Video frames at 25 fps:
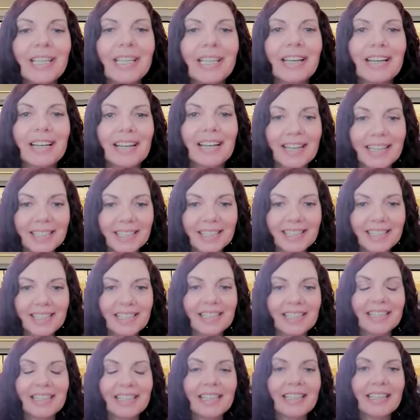it
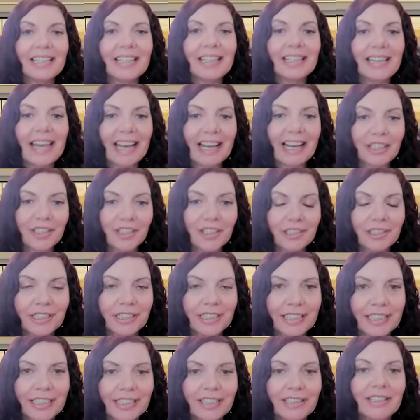because it
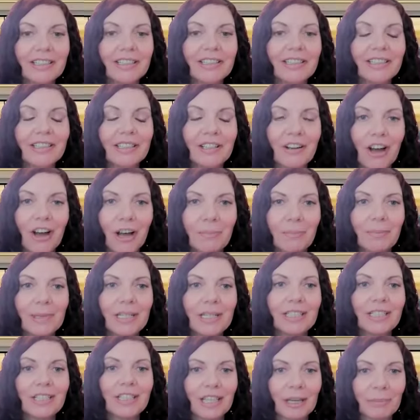actually
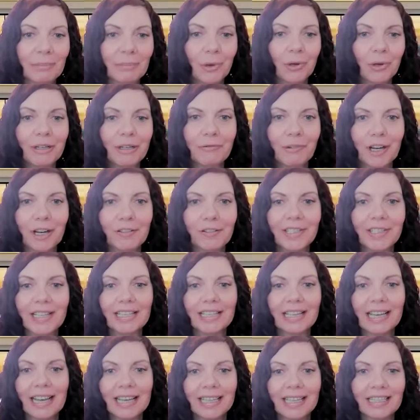got me to the point where I
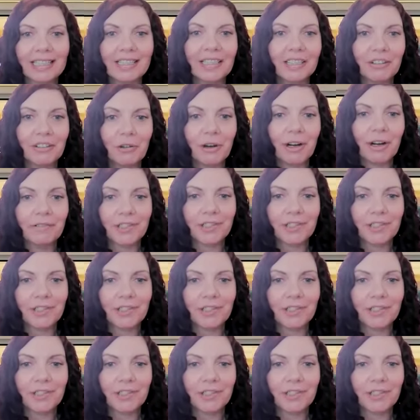was like, I need to